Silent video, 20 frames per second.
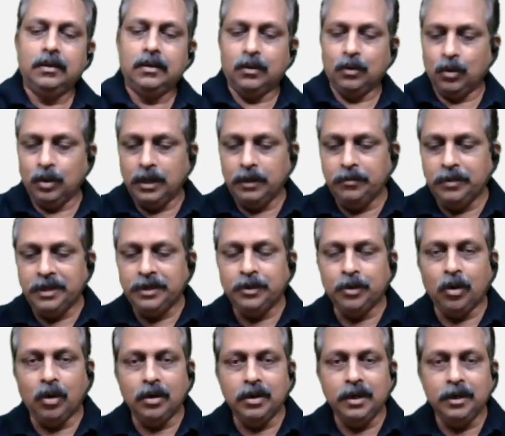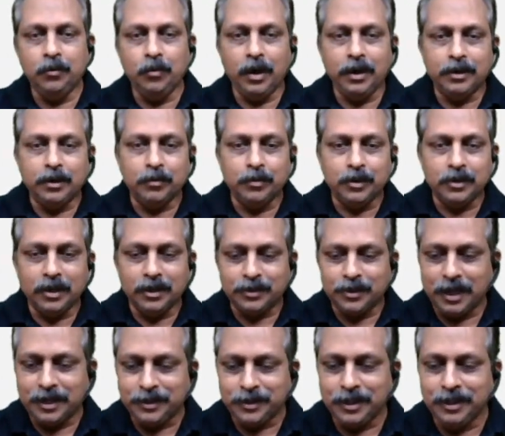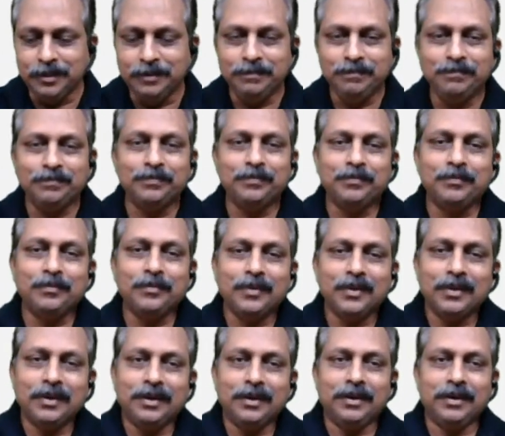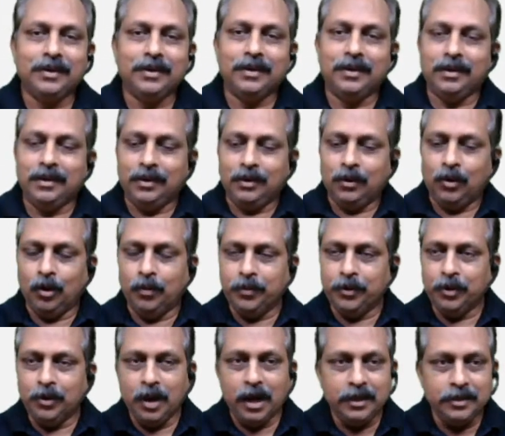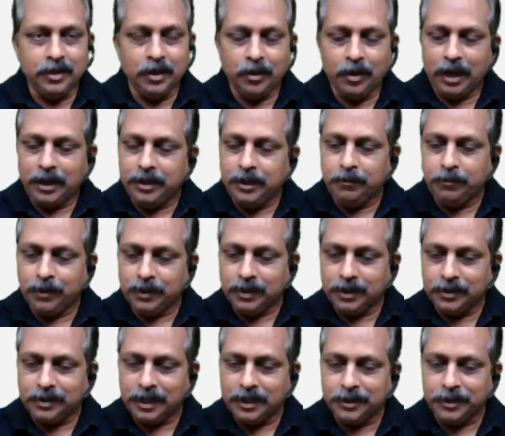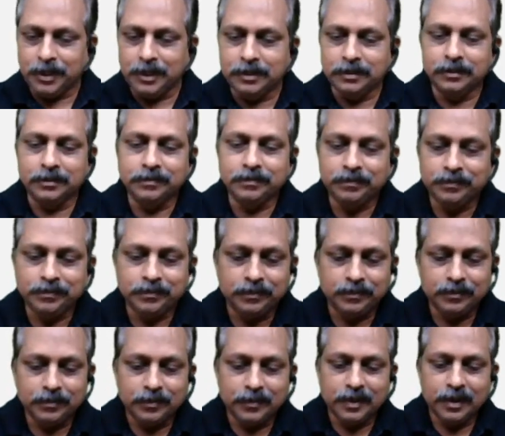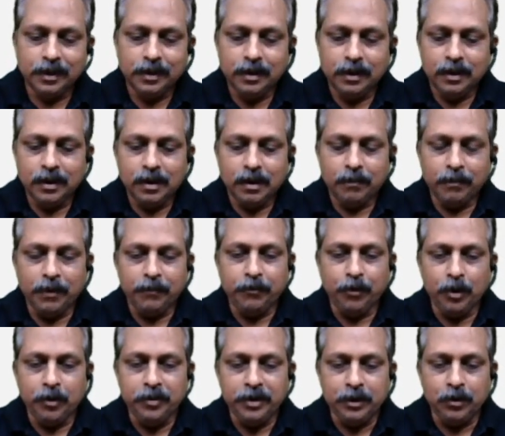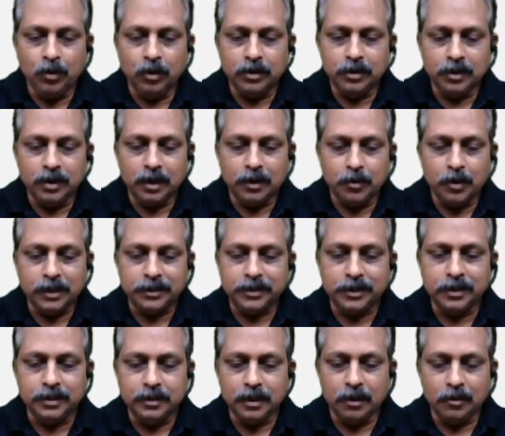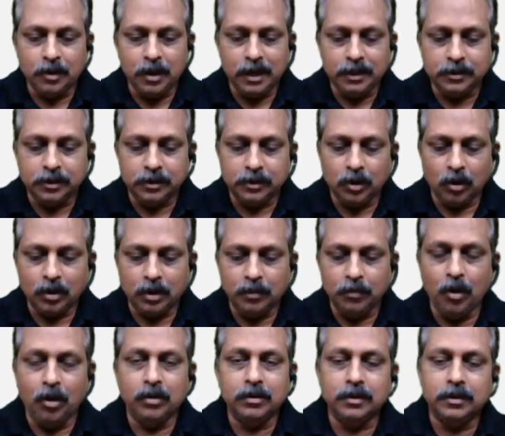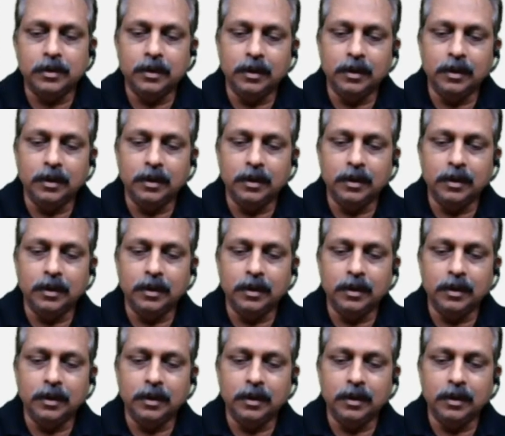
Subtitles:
Good evening to all and welcome to the session. Hope you guys are ready for the session. Before we go to the questions, I would like to talk about